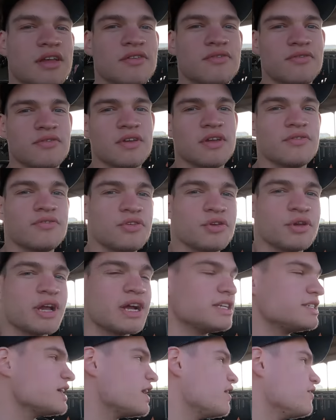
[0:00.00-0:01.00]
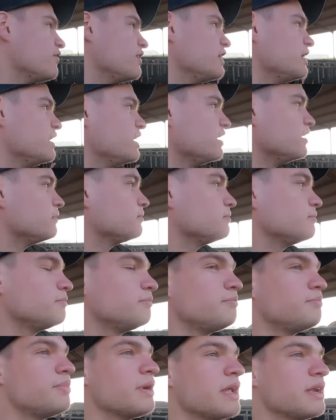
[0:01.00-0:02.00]
If, if you guys have any
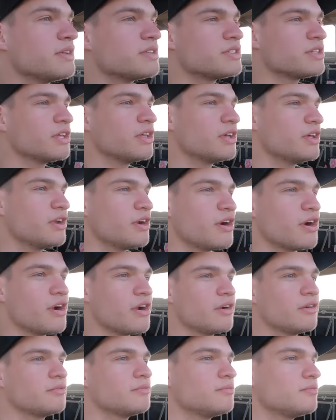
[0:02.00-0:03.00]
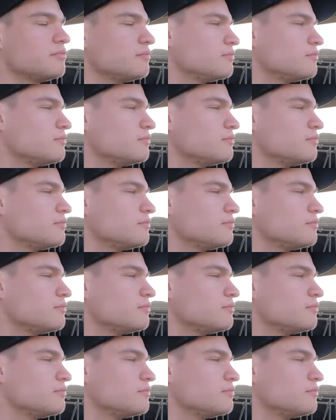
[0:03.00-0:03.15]
penicillin or